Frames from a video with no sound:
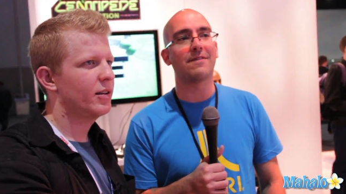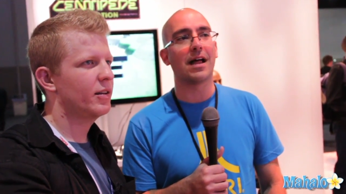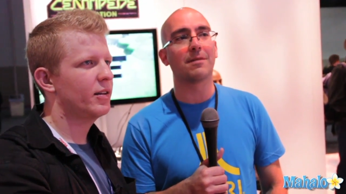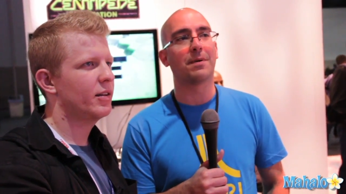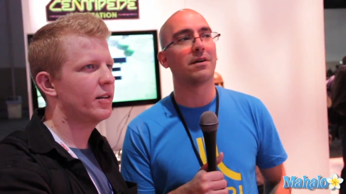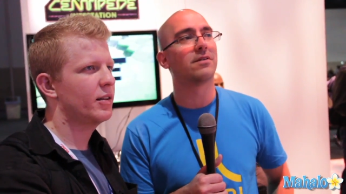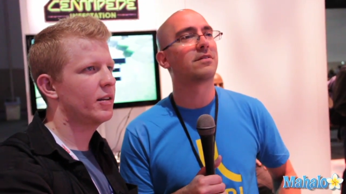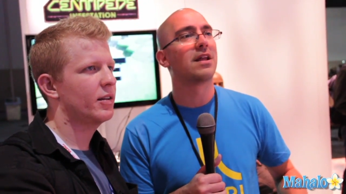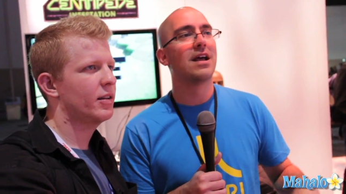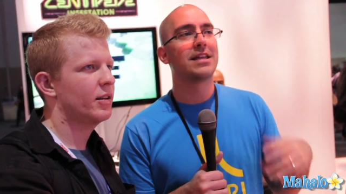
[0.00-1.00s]
Speaker 1: developer,
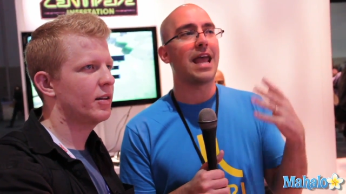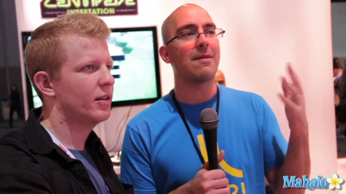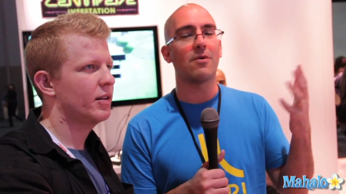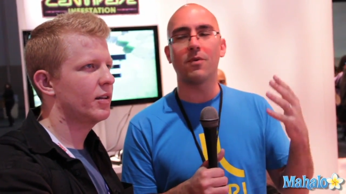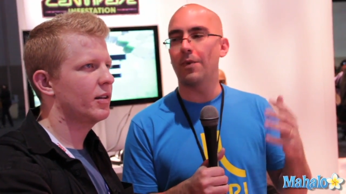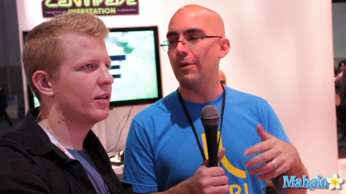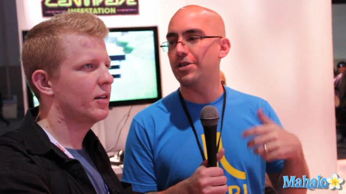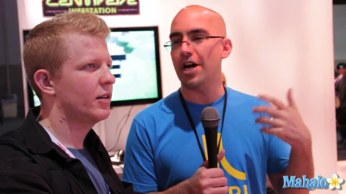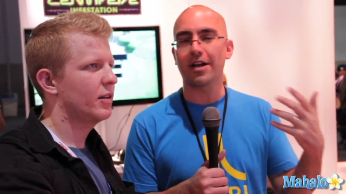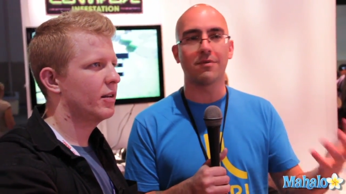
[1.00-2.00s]
we were
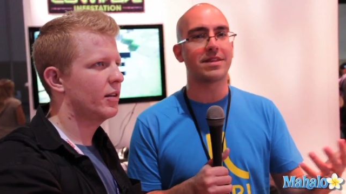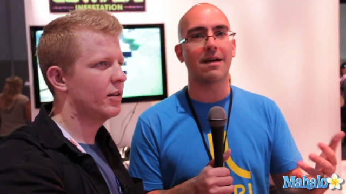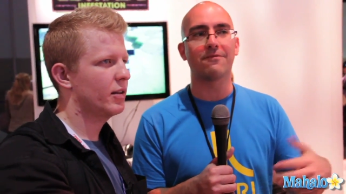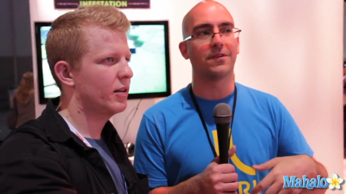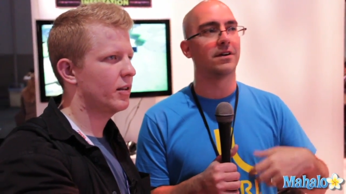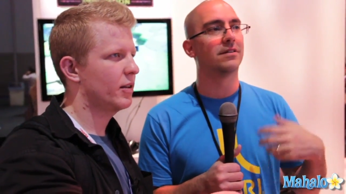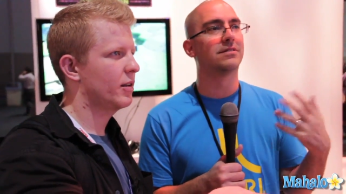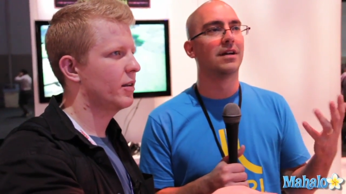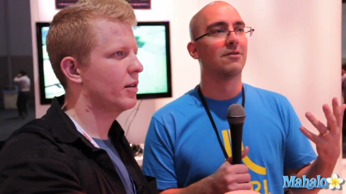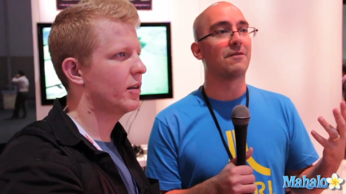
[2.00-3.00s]
talking with them for
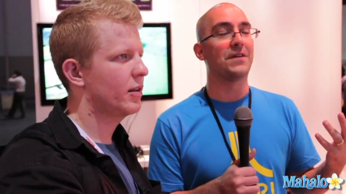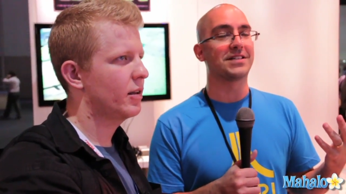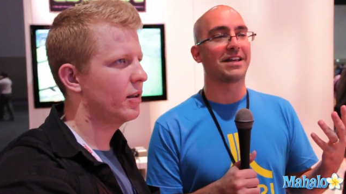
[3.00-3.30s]
it feels